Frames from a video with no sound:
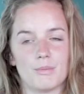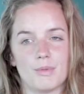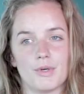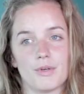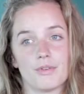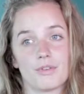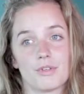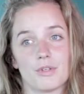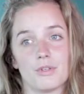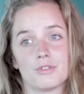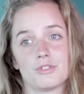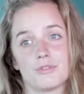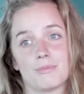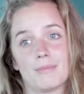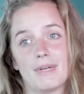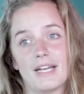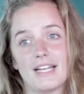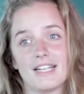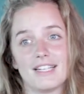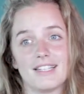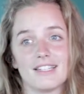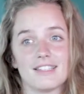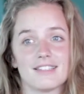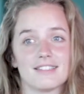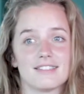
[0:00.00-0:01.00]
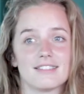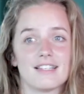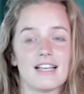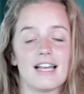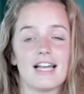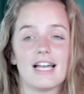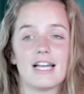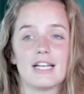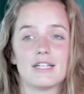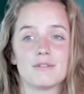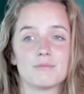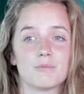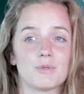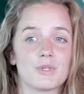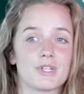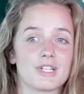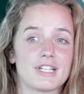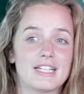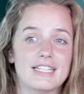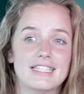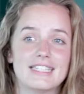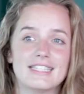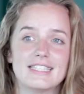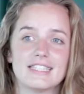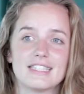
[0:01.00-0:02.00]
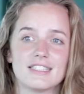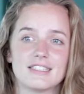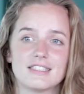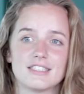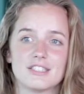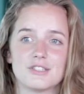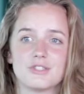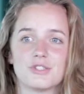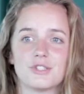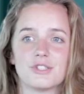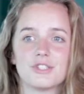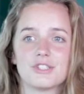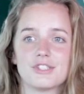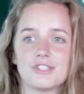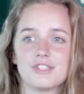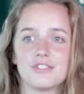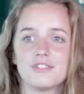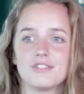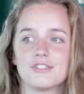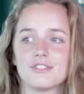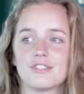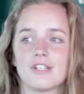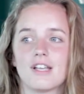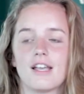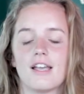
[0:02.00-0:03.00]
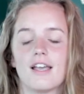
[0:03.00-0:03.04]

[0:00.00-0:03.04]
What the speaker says: both cosmetics and more cleaning detergents.